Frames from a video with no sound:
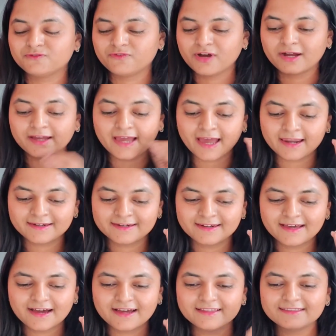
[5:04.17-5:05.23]
Shafaq,
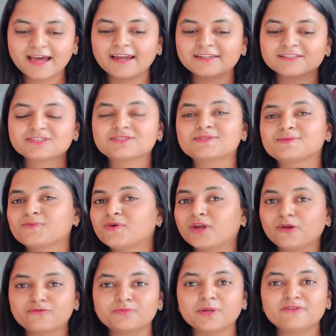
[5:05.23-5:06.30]
and that is
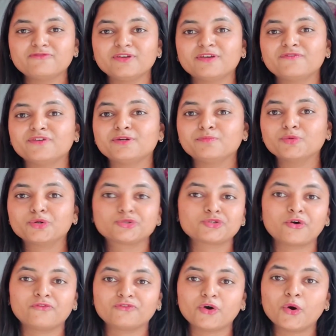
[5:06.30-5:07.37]
one of my favorite books
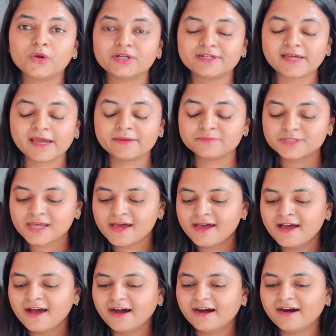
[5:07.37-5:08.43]
of all times.
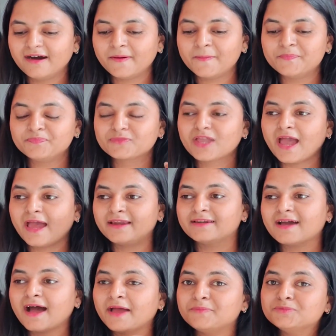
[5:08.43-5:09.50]

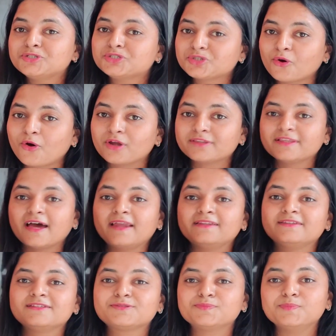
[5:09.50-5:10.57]
And I'm sure
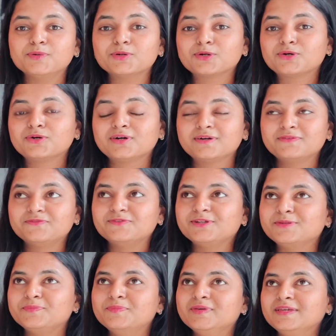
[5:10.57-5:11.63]
that this book
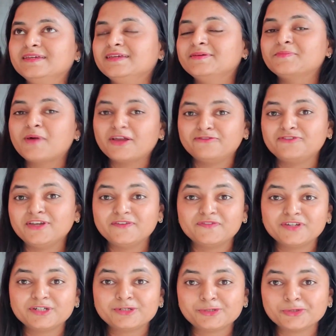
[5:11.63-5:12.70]
will be my
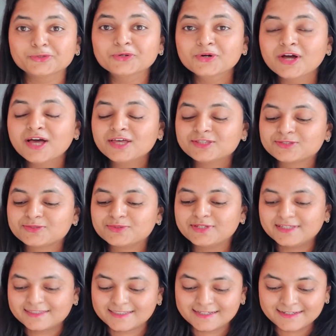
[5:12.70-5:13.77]
favorite too. So
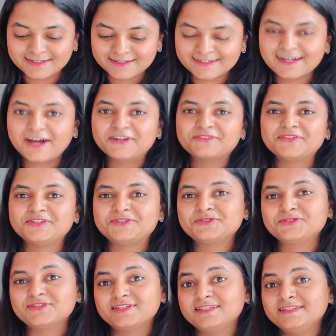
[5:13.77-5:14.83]
yes, can't wait
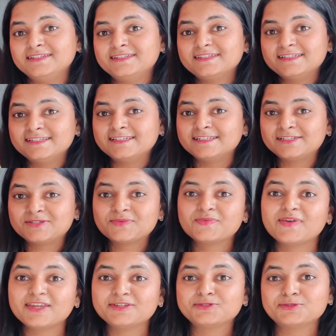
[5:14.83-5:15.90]
to read it
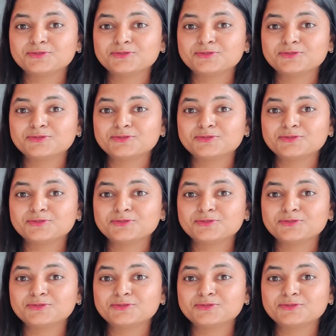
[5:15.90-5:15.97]
very